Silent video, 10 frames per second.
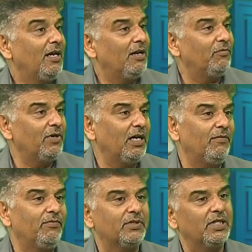And we
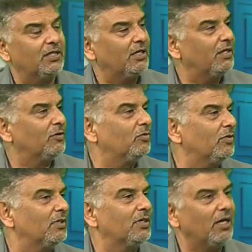have 600
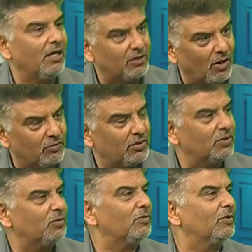students,
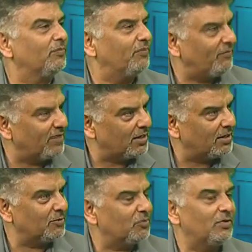1,000 students,
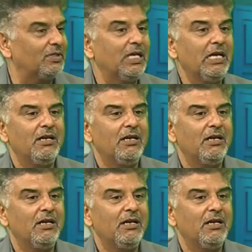1,500 students,